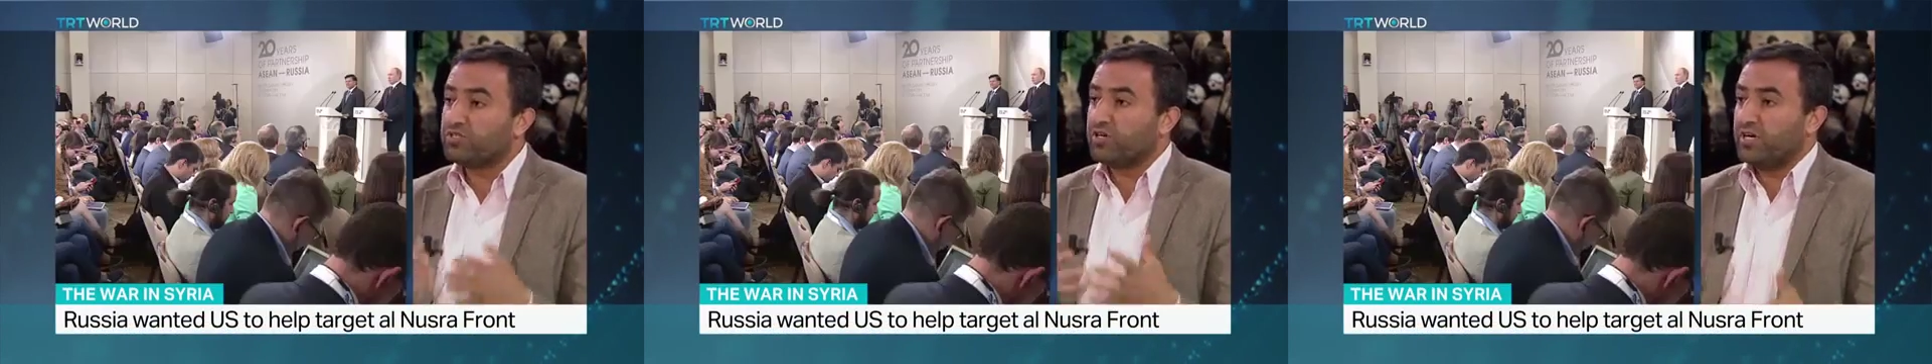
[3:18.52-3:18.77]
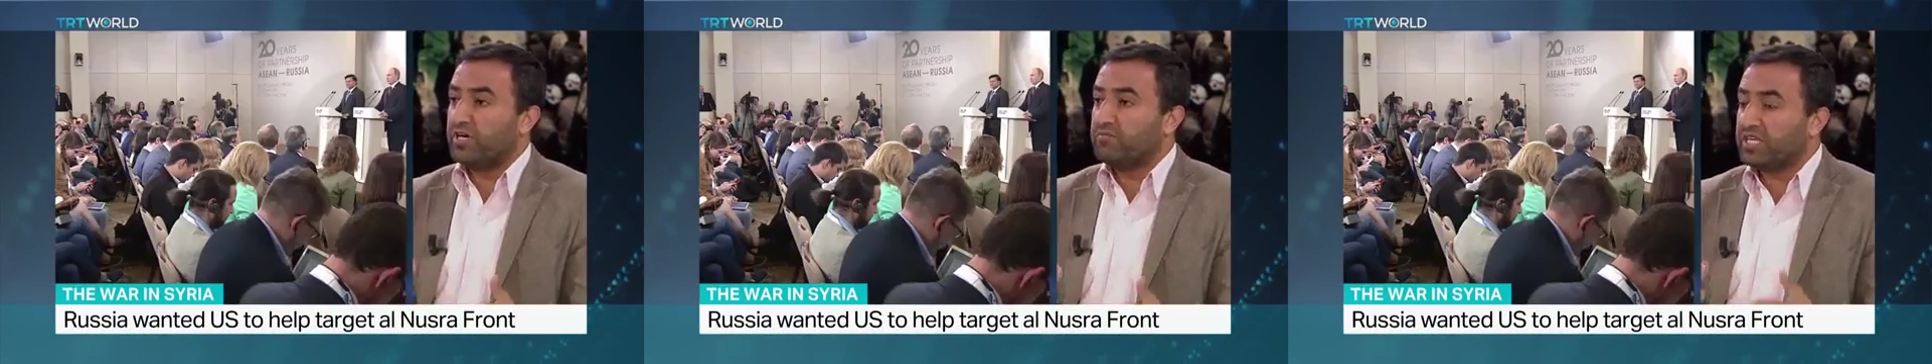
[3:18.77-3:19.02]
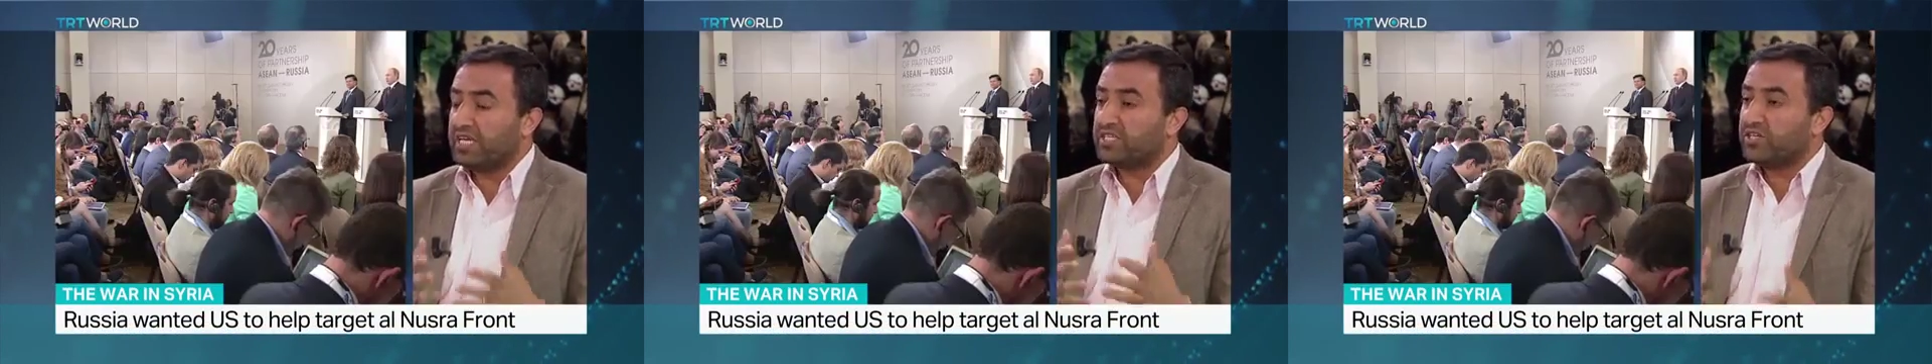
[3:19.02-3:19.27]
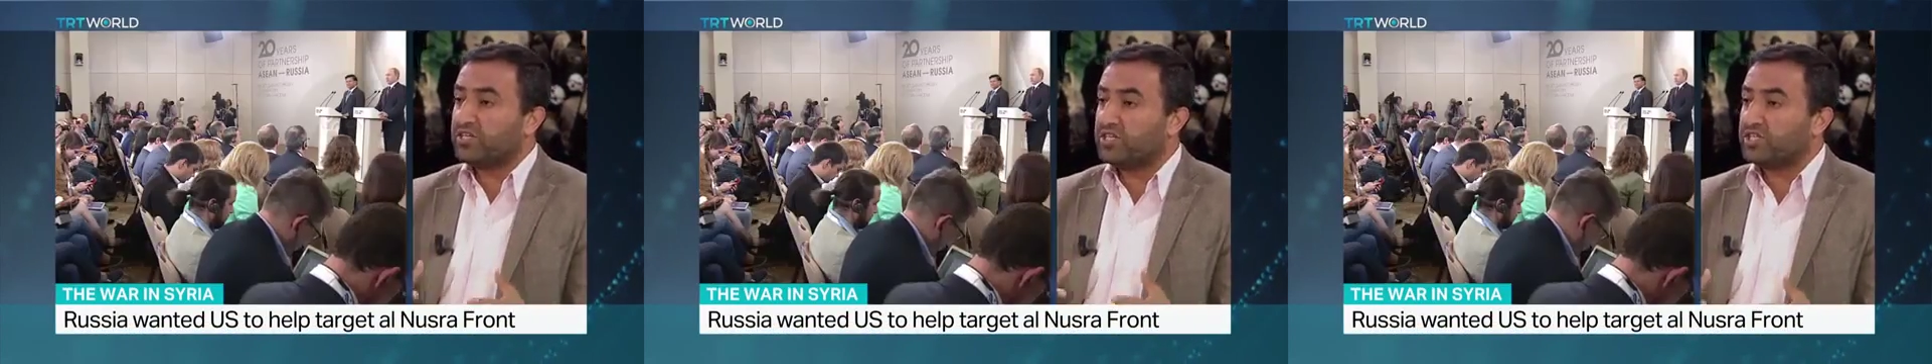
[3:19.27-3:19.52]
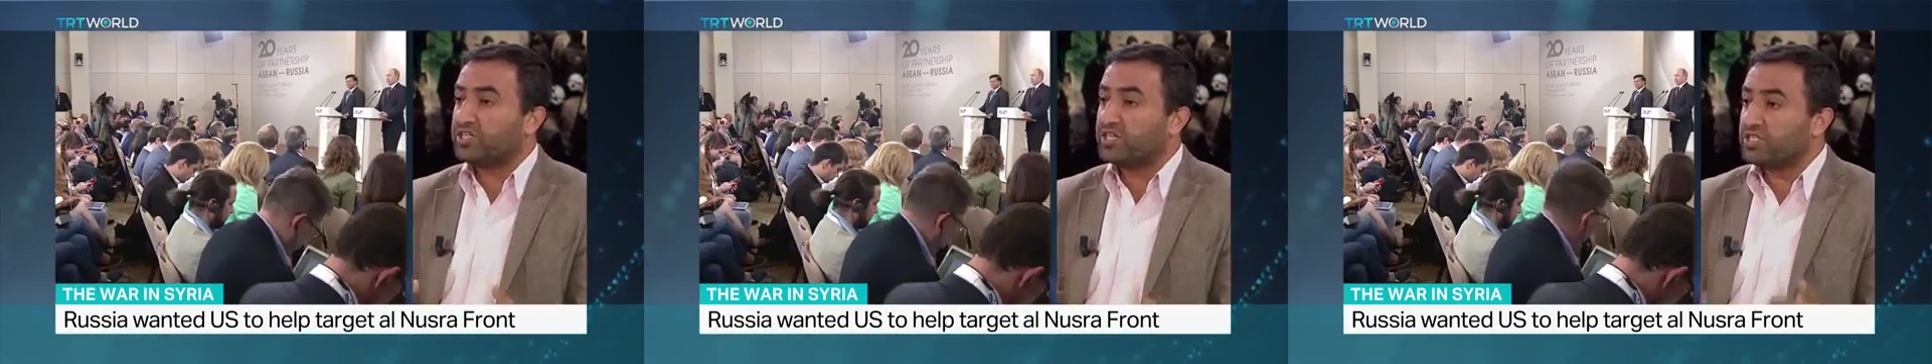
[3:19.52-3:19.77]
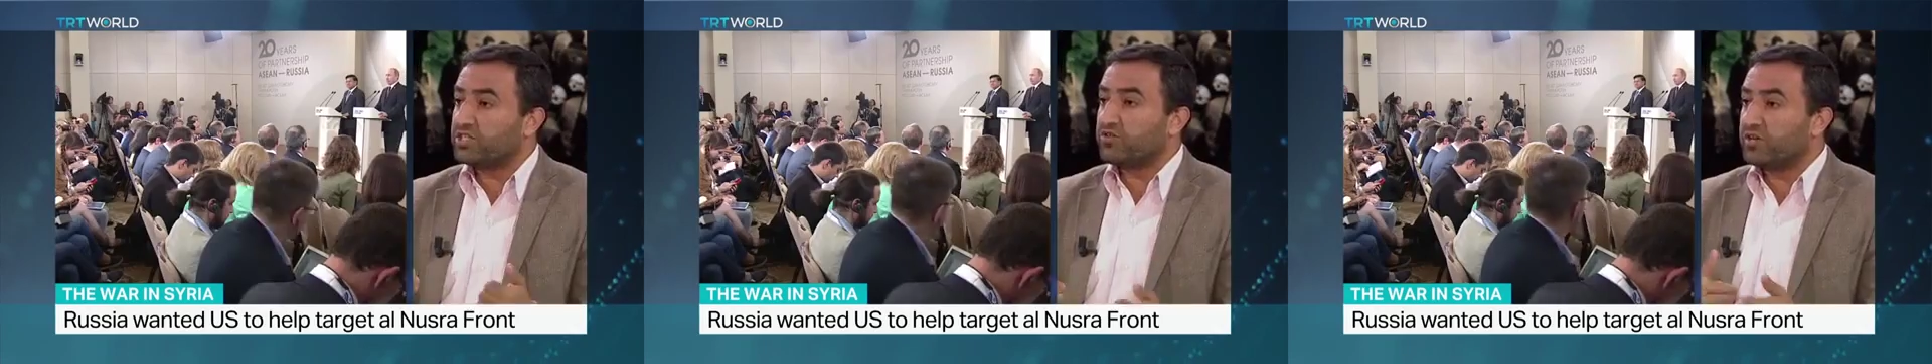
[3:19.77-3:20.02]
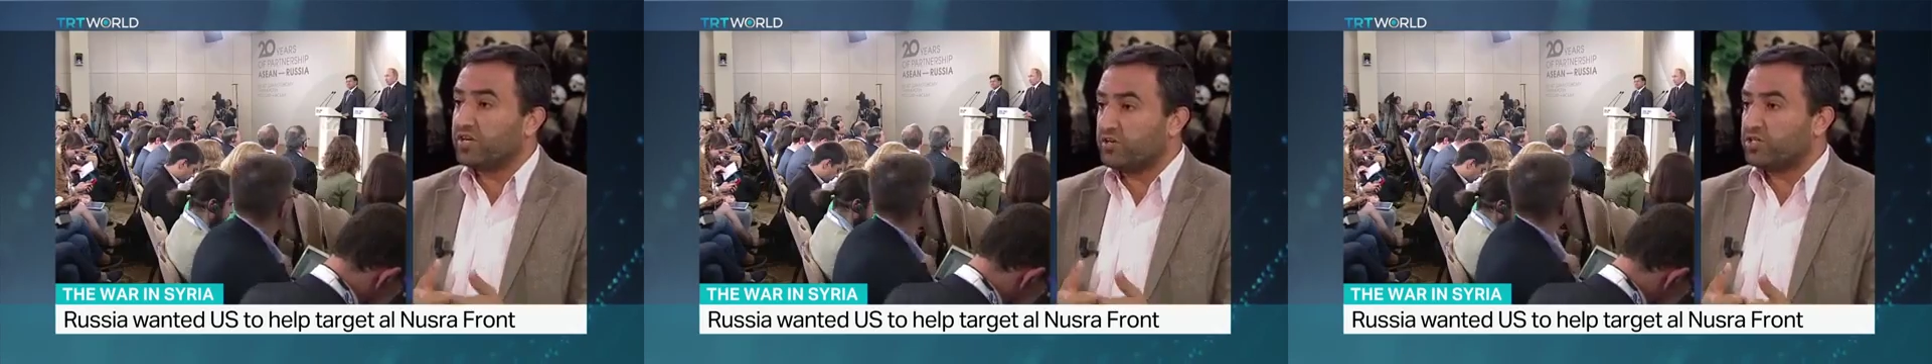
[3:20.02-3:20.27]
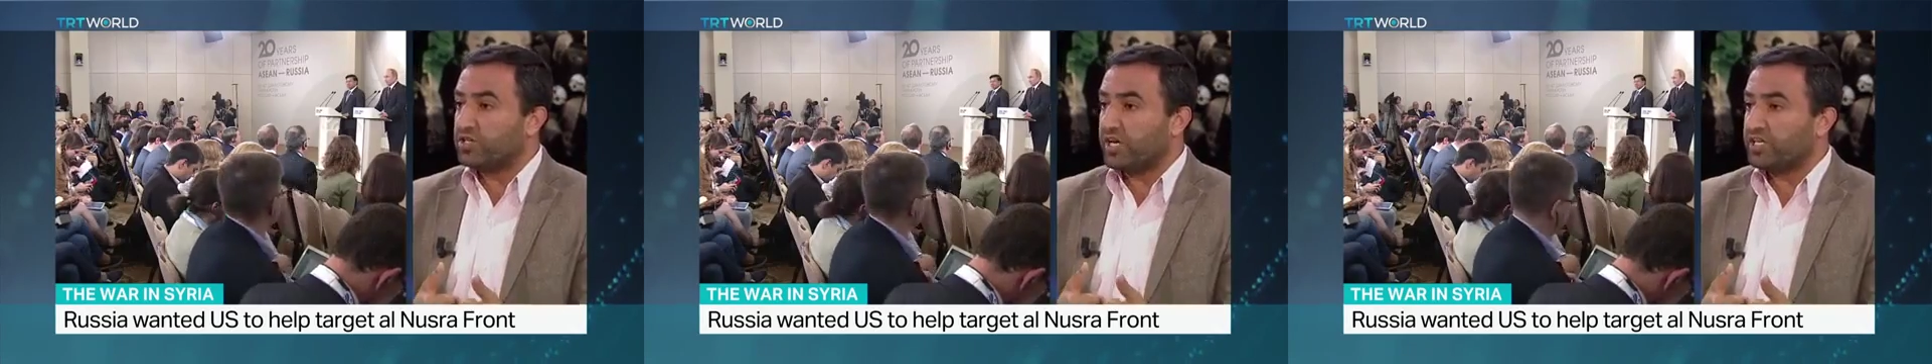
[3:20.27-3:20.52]
terms and conditions to the
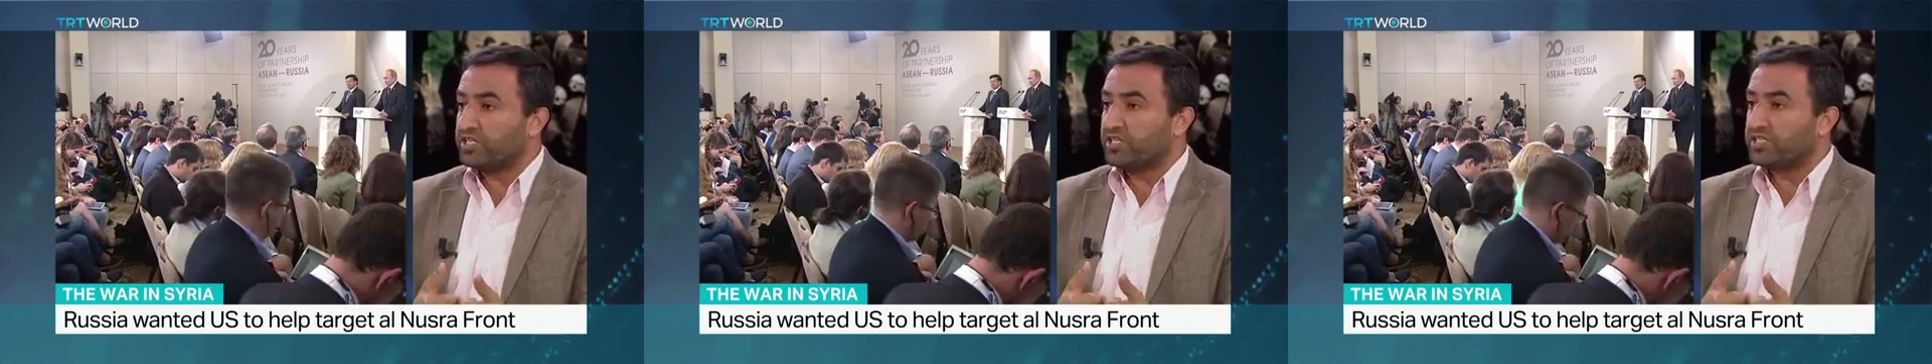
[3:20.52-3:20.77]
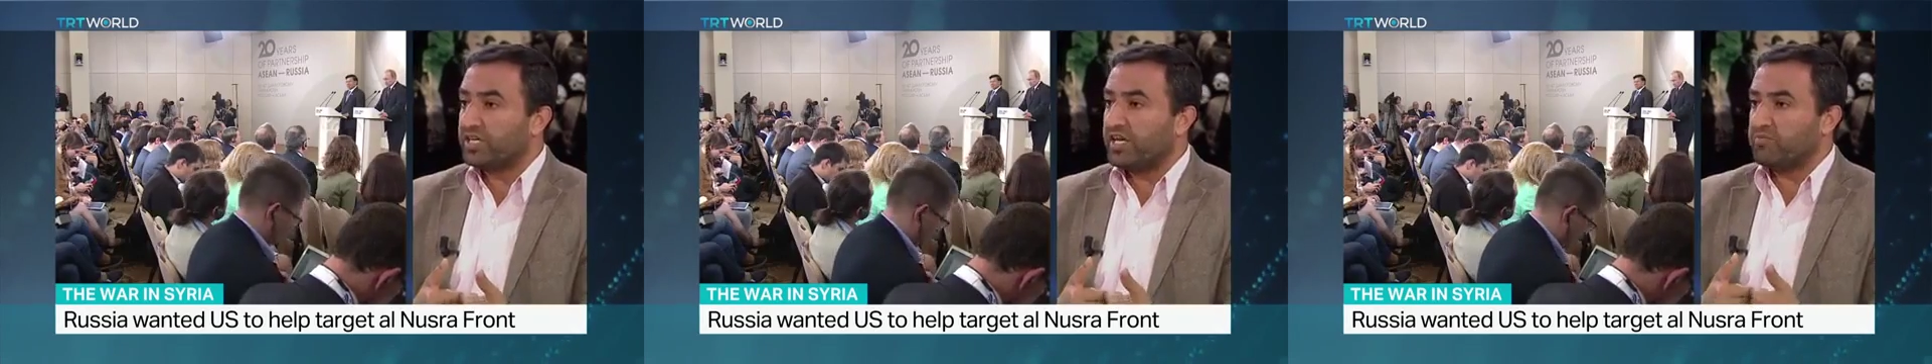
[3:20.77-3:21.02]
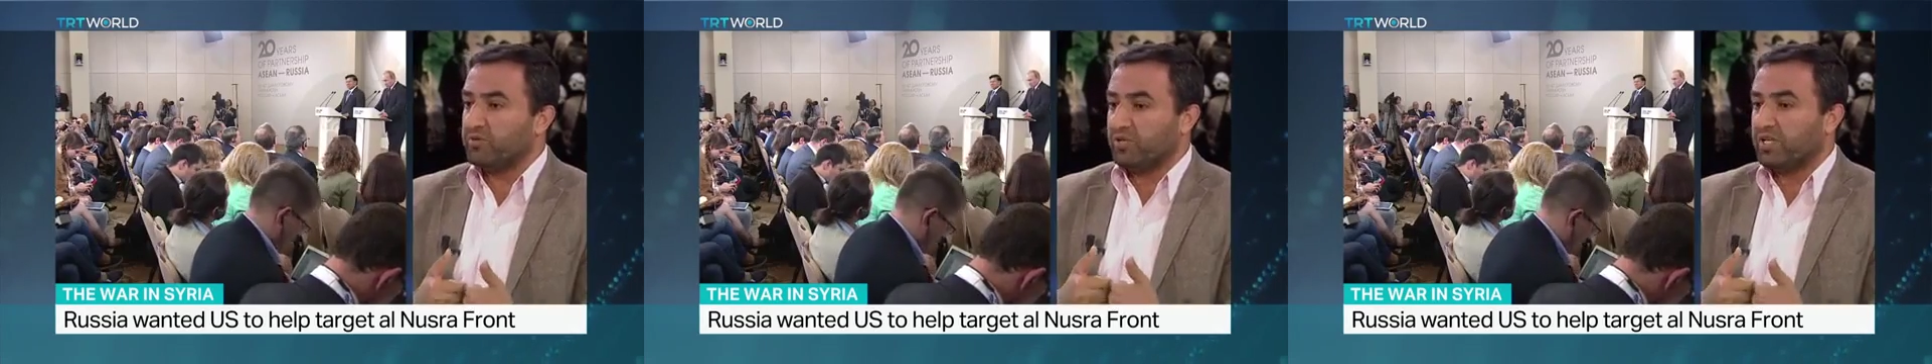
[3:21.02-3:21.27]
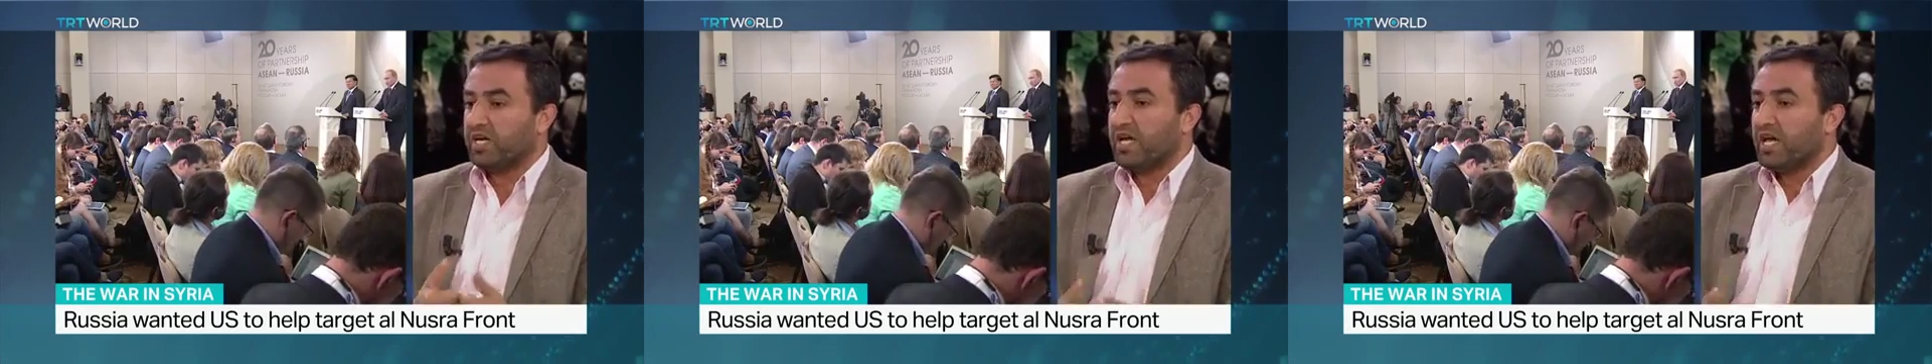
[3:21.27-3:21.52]
negotiation table.